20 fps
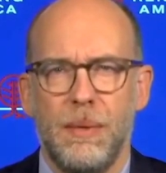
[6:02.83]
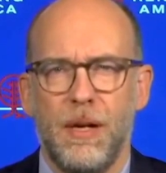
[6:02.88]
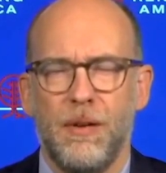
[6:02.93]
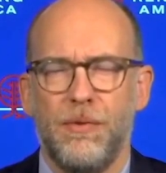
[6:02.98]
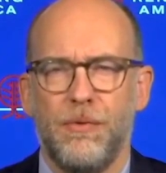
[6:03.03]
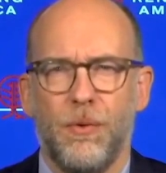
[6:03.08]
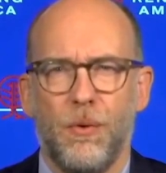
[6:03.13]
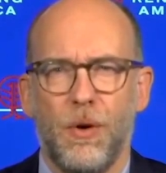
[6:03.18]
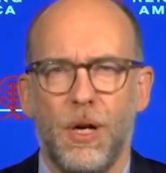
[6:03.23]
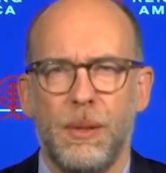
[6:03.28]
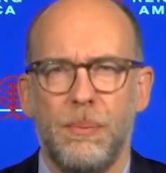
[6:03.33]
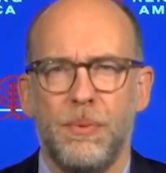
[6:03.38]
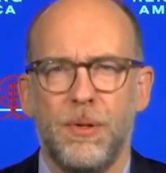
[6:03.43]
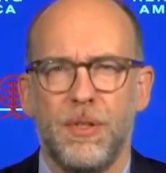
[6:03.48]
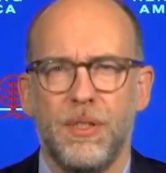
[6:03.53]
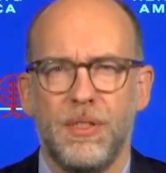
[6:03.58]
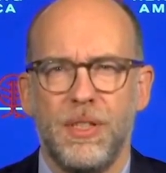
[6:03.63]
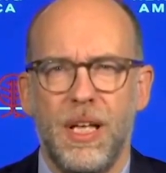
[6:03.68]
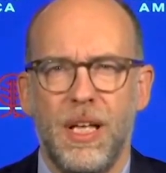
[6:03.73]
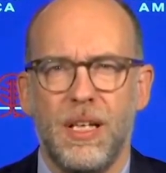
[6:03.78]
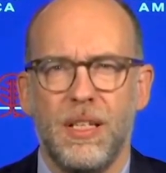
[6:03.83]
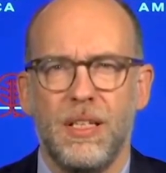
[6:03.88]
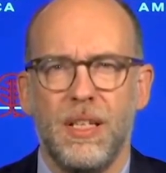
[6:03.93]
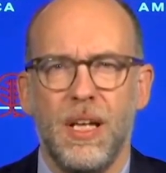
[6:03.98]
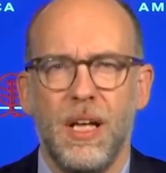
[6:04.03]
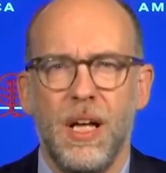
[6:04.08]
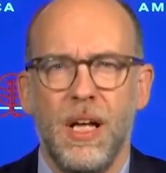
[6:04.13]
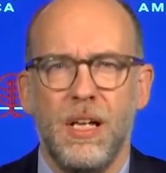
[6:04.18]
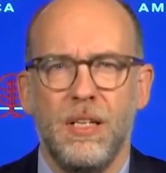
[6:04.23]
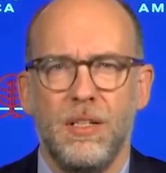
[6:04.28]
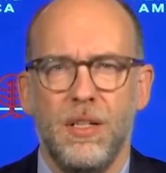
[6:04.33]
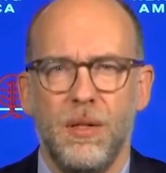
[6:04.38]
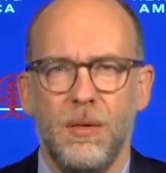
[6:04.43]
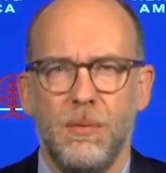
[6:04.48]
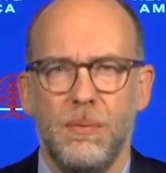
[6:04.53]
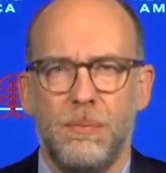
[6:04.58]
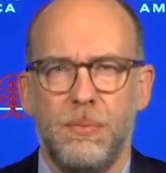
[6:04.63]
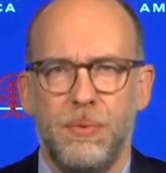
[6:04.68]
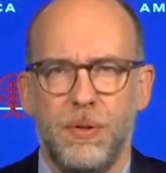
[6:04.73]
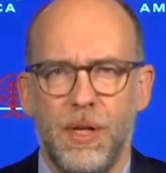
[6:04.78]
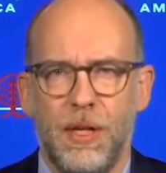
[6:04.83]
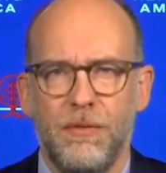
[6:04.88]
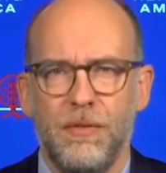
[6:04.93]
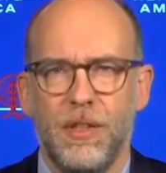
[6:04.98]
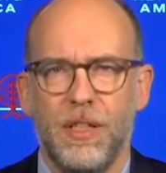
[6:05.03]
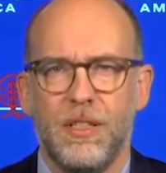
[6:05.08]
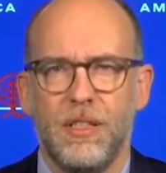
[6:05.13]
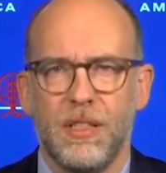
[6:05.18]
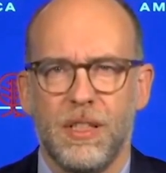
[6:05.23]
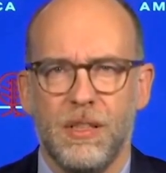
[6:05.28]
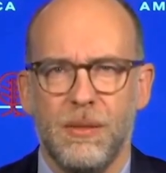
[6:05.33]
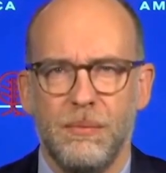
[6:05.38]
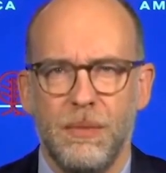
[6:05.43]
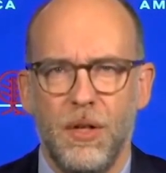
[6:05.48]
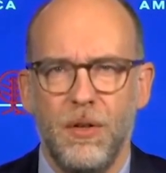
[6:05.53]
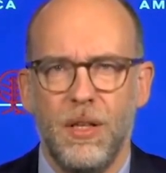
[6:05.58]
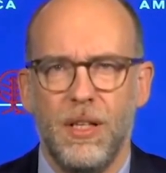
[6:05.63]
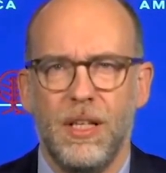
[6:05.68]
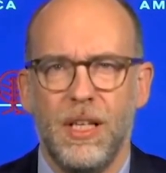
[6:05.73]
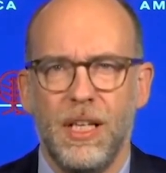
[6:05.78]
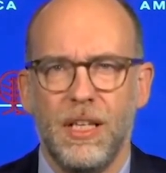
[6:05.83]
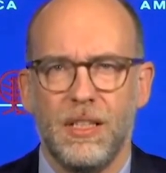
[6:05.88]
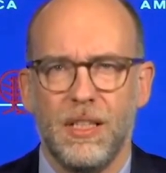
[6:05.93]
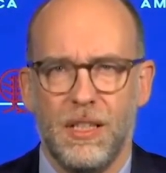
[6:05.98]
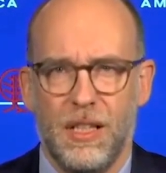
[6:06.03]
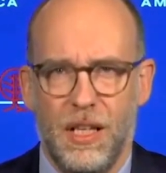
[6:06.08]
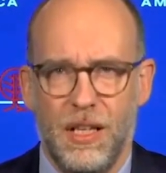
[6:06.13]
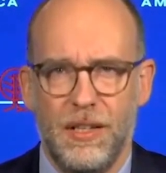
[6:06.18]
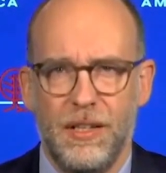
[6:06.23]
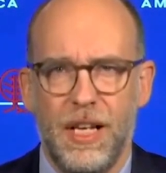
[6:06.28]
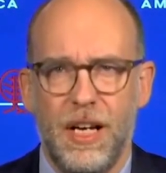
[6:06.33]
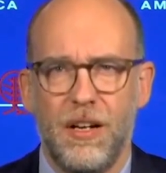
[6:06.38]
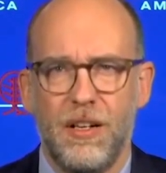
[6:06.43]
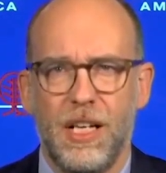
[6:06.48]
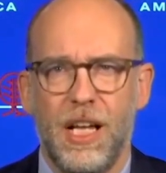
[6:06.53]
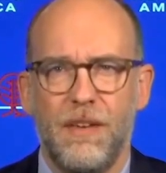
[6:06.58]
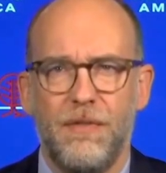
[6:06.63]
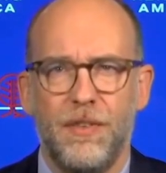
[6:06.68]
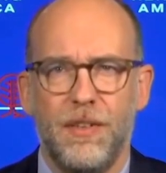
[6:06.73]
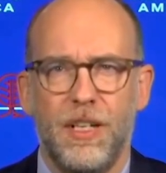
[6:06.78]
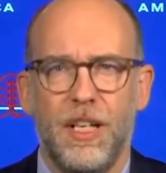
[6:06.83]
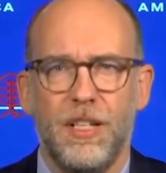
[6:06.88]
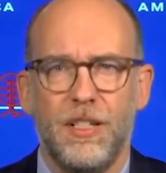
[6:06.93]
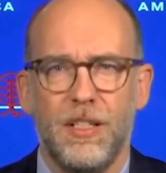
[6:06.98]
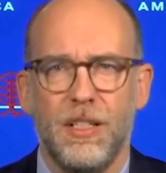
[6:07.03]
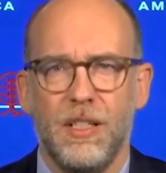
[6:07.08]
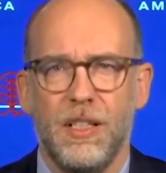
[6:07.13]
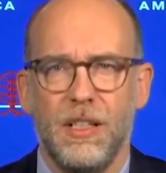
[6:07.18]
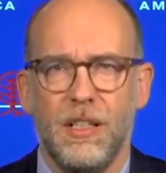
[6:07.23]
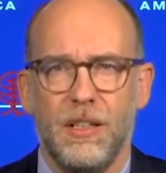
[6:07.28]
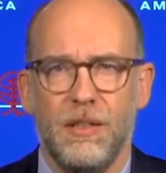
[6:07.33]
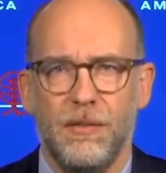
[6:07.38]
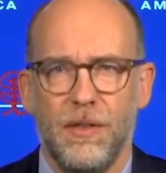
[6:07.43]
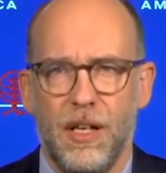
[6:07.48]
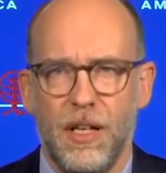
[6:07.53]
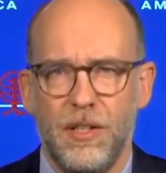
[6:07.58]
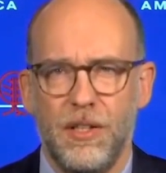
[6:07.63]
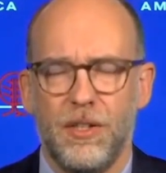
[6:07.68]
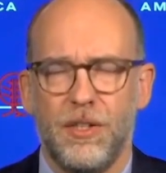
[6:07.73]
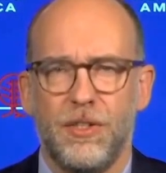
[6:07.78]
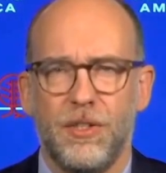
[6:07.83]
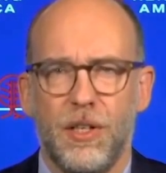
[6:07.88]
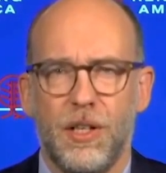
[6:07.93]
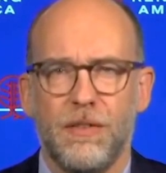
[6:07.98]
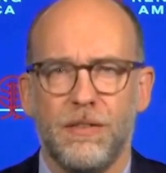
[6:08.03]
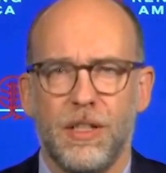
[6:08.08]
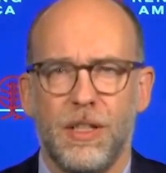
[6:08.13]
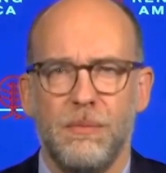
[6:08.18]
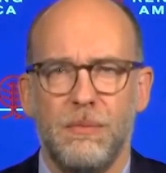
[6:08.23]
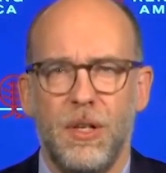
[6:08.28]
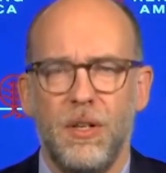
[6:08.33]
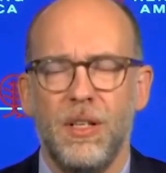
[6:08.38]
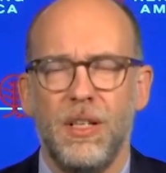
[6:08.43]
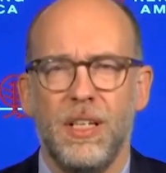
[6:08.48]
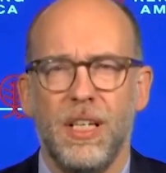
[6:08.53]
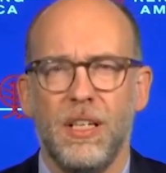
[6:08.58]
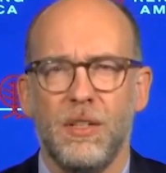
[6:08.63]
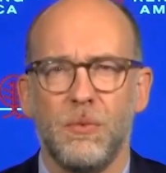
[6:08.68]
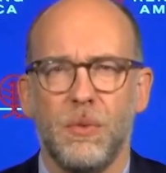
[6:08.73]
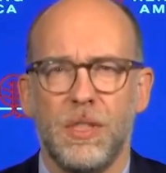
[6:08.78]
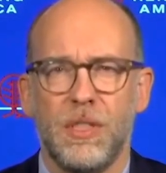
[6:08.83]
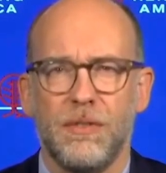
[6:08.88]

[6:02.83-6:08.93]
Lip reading: about 40% to privileged communities on their definition of underserved communities,